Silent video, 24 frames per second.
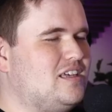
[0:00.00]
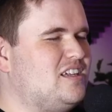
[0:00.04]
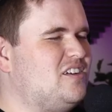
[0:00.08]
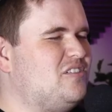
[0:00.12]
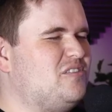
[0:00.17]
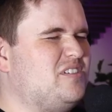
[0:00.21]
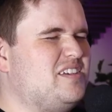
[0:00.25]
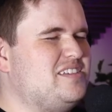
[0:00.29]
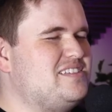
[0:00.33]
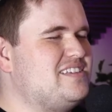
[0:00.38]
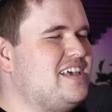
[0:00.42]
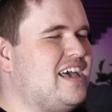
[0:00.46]
They
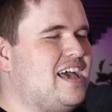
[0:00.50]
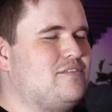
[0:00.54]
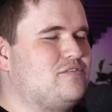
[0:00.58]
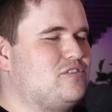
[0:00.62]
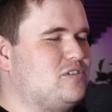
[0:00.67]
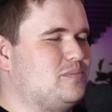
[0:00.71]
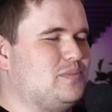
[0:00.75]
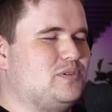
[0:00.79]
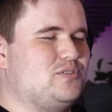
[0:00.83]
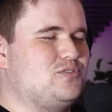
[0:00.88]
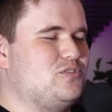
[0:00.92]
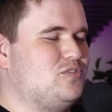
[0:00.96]
don't need to have
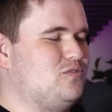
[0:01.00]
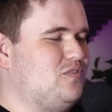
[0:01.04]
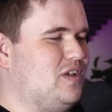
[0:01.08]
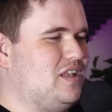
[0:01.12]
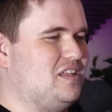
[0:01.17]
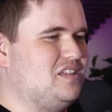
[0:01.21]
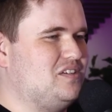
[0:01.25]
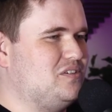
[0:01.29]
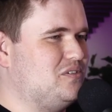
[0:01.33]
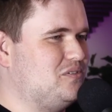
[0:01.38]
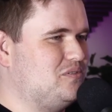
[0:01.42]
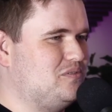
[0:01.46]
commercial
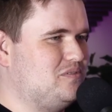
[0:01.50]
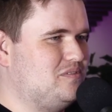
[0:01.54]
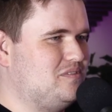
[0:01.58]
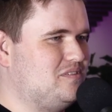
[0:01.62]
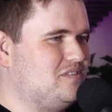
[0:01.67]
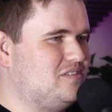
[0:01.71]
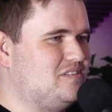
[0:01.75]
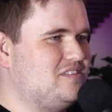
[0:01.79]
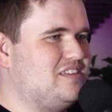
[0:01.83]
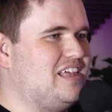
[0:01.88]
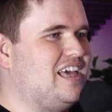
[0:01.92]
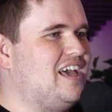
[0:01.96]
value. Yeah, they don't need
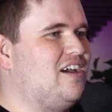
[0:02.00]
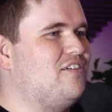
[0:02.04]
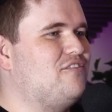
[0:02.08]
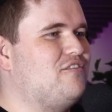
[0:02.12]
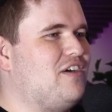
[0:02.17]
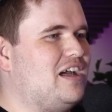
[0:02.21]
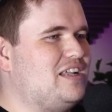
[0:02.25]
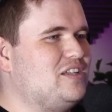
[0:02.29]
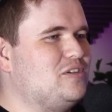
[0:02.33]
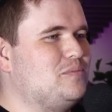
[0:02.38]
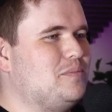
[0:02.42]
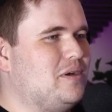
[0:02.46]
to. They've got have
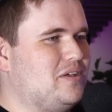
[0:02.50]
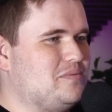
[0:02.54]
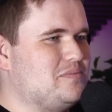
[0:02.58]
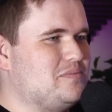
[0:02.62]
value by